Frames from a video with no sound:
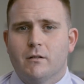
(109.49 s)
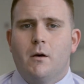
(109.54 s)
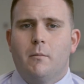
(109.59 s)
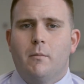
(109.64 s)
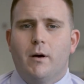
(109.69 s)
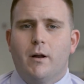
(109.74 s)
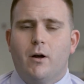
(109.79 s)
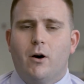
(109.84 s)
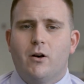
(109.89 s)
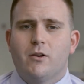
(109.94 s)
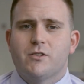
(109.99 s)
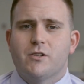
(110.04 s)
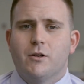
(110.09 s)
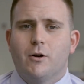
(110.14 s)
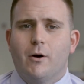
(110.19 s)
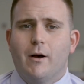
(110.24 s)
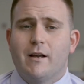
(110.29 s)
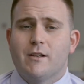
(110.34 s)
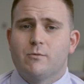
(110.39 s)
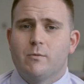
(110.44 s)
But
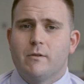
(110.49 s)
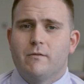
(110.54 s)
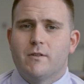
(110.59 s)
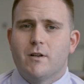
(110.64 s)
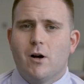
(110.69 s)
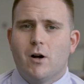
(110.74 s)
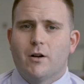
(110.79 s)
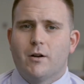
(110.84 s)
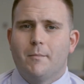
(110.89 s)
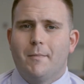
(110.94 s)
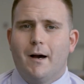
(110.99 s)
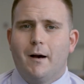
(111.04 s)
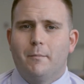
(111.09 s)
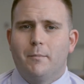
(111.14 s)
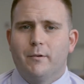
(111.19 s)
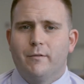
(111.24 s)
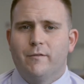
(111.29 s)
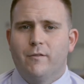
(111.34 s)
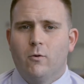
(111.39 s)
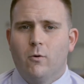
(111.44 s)
also, as we've talked about
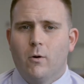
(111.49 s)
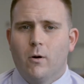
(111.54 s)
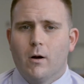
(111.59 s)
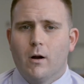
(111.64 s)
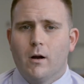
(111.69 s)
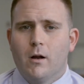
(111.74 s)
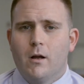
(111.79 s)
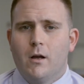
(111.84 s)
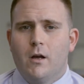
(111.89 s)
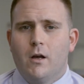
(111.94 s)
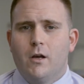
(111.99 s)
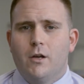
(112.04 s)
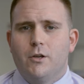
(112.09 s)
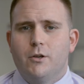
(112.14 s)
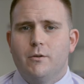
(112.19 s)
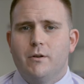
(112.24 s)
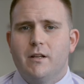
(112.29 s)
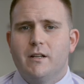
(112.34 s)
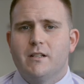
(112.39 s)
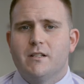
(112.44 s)
before,
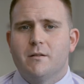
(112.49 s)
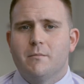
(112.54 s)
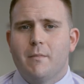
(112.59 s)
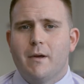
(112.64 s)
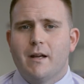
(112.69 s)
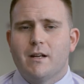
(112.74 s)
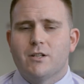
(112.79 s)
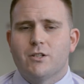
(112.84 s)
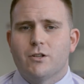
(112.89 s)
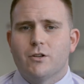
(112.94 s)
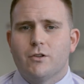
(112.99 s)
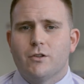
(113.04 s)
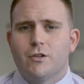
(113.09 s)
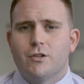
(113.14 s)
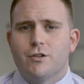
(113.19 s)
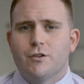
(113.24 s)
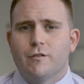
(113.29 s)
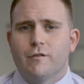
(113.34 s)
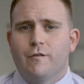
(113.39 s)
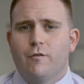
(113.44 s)
you need to make sure
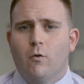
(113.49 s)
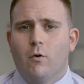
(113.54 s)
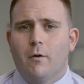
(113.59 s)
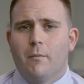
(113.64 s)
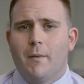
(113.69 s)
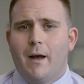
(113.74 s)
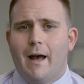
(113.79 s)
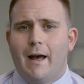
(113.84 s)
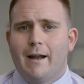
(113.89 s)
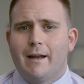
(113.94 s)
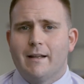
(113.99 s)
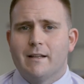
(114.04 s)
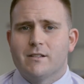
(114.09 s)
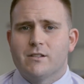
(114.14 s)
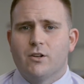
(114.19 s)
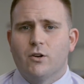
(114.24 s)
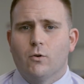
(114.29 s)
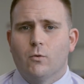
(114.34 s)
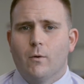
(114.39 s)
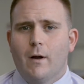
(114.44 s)
that your format is
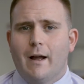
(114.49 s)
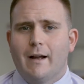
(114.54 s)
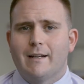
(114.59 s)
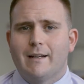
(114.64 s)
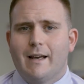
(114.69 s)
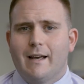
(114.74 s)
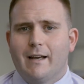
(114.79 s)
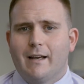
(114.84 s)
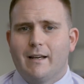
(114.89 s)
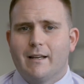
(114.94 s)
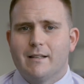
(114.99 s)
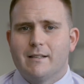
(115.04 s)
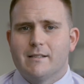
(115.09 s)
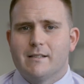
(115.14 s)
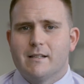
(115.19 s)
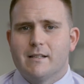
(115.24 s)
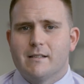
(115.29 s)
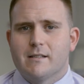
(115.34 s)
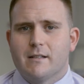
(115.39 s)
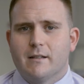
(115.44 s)
correct and
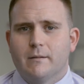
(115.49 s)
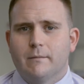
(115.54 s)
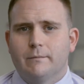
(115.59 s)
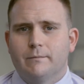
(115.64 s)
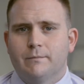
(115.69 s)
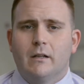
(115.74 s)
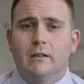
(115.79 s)
consistent.